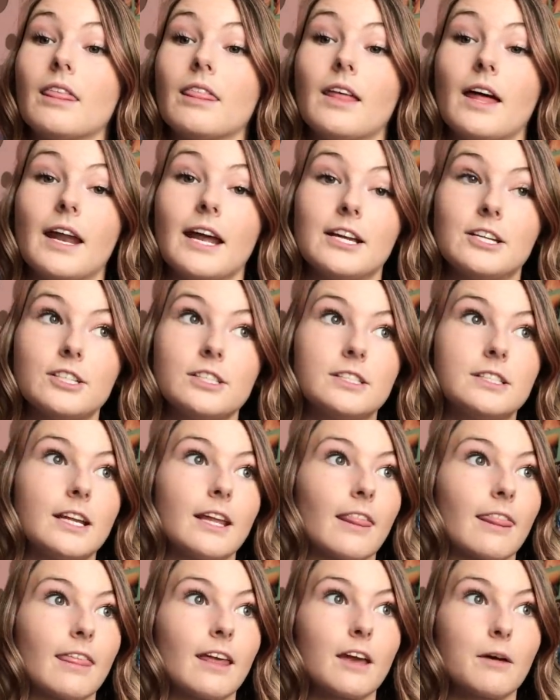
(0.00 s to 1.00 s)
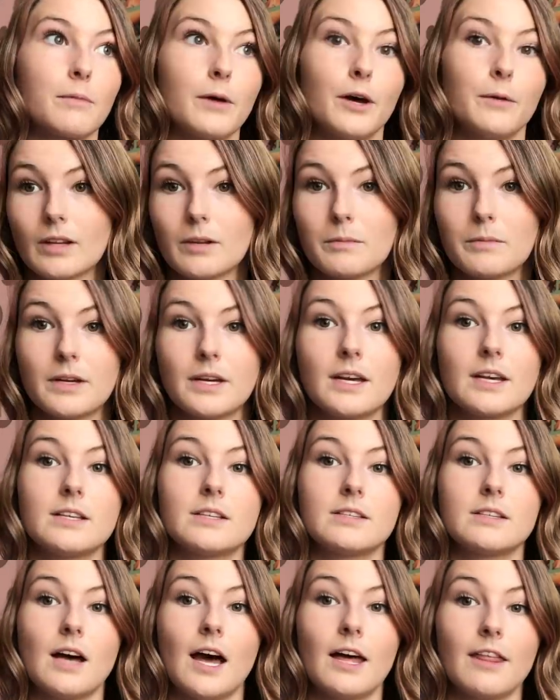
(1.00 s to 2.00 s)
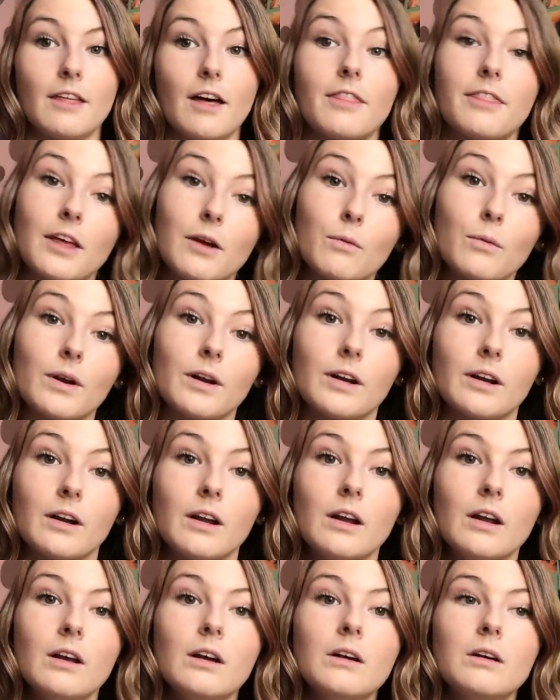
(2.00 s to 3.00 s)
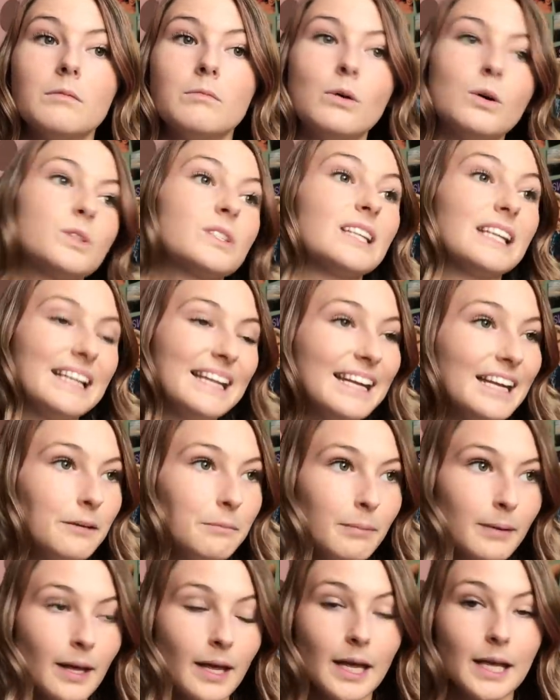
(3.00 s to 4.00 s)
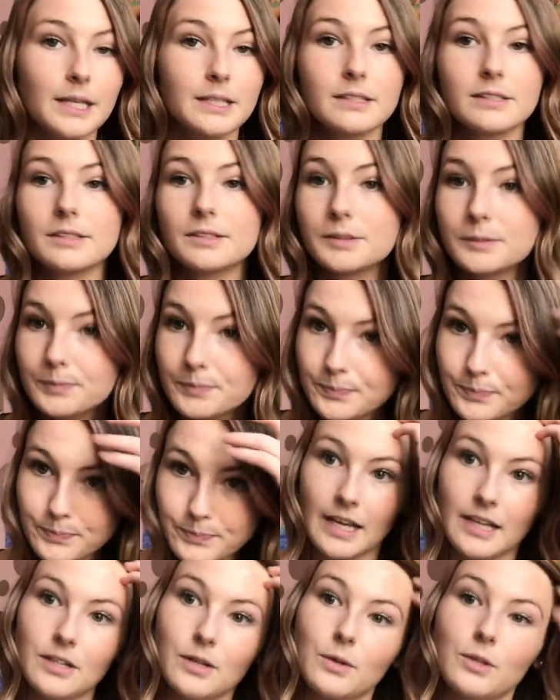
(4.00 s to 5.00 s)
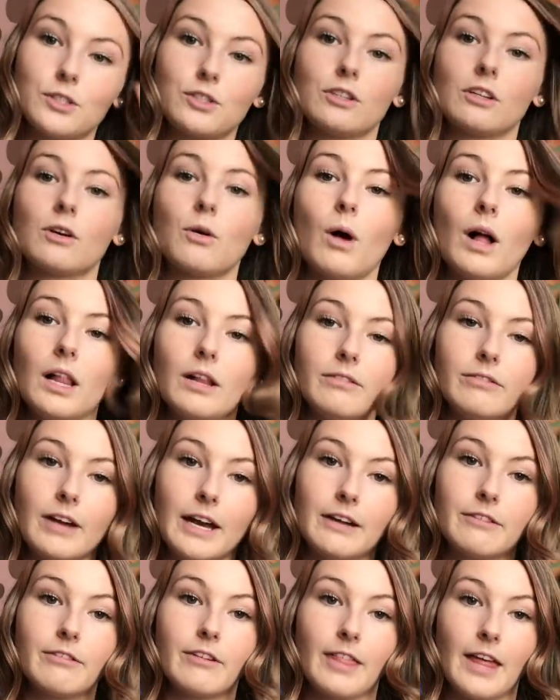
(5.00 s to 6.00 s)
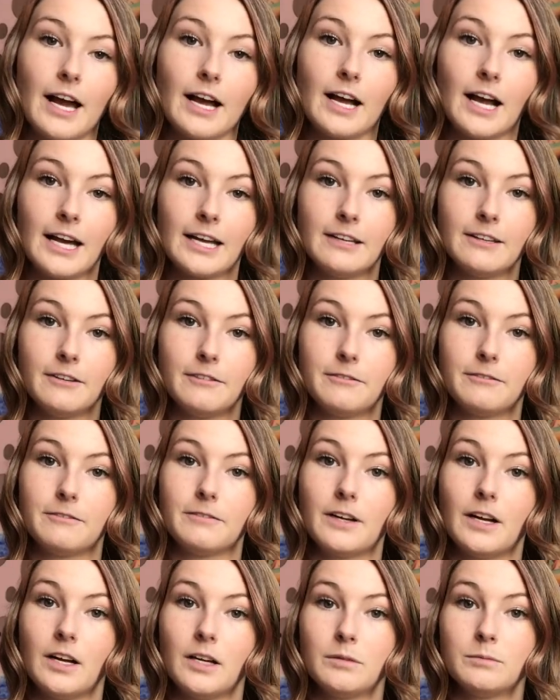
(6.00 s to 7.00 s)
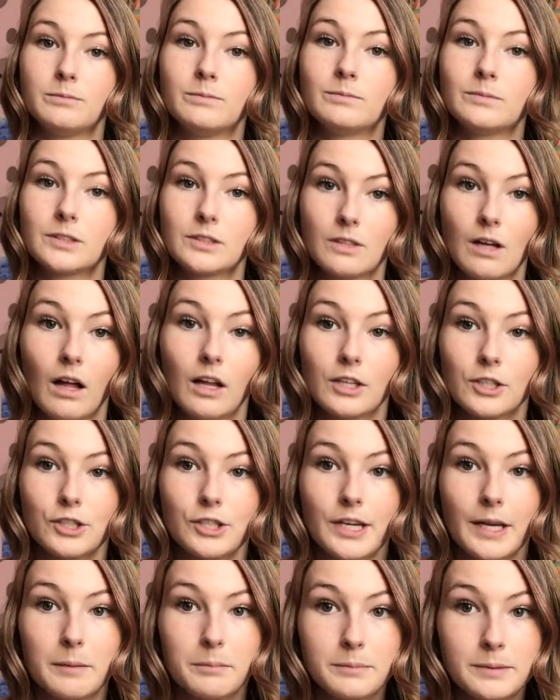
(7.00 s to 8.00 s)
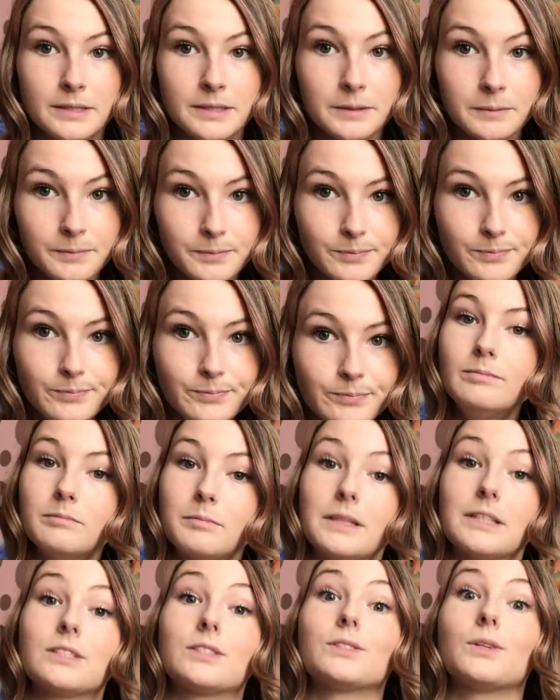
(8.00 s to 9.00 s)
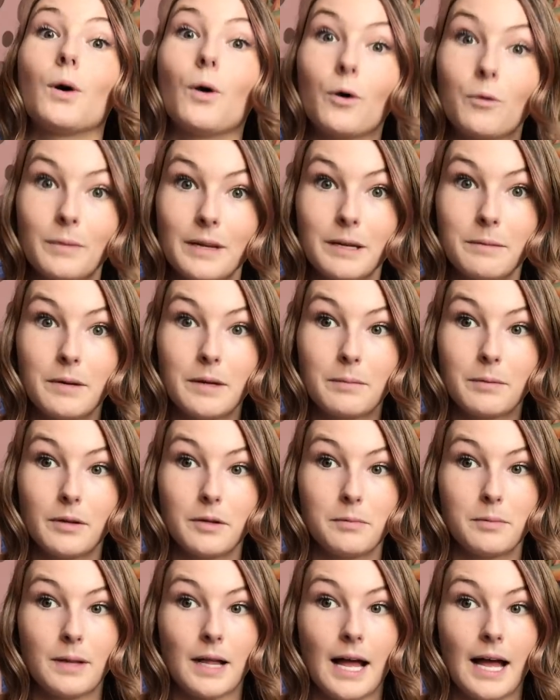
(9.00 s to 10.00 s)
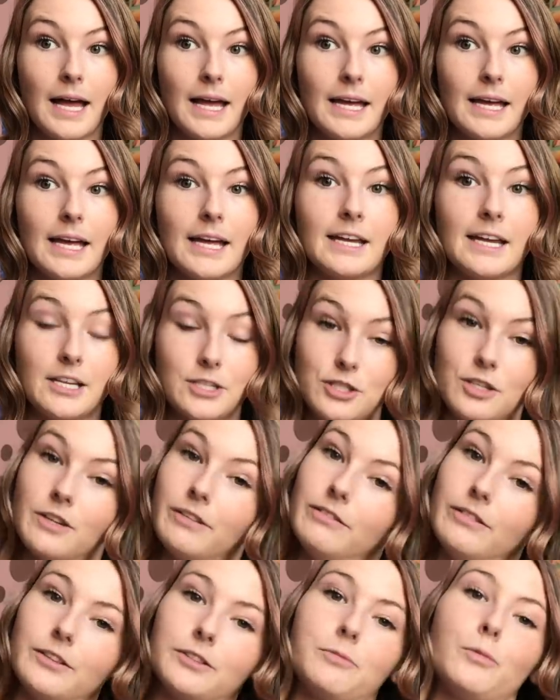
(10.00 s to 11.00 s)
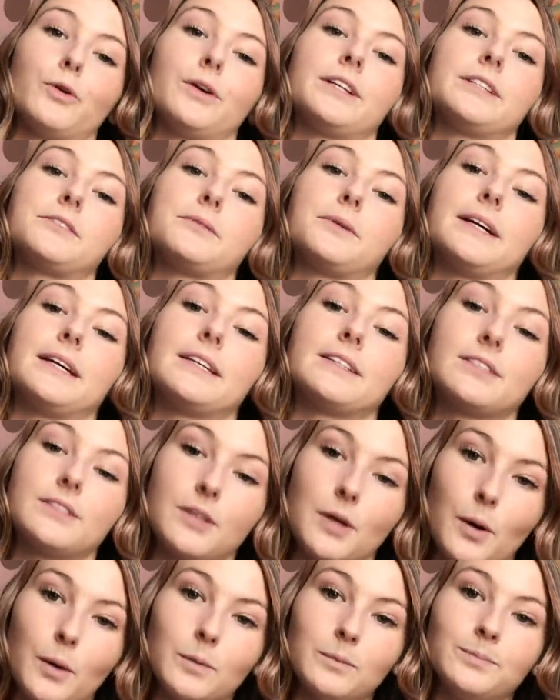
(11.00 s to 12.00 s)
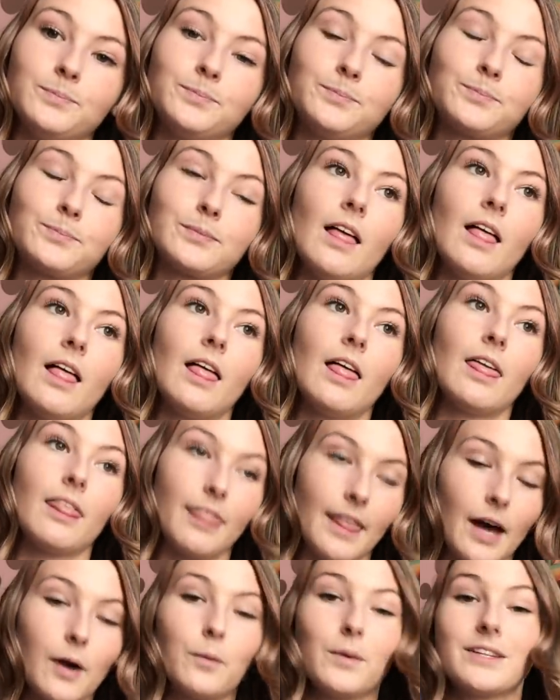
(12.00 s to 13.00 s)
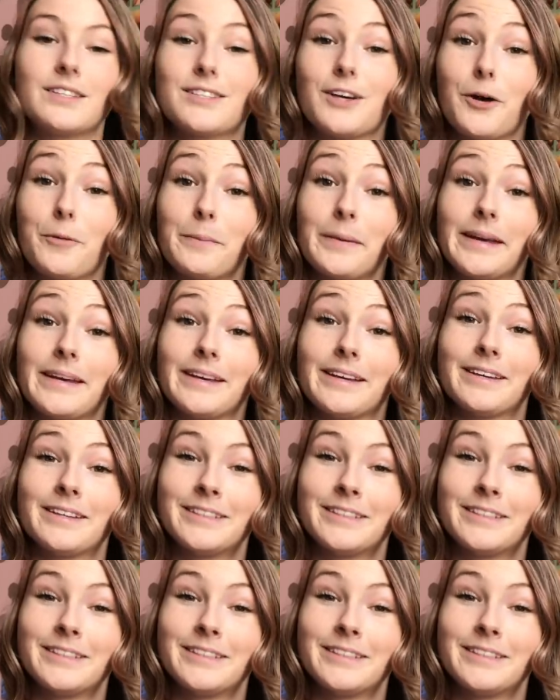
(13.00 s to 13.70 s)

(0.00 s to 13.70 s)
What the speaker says: that I just didn't think about, because I thought they were mostly need-based and I don't usually qualify for that kind of scholarships. But so many people apply and I should have looked more into it, so that one's on me.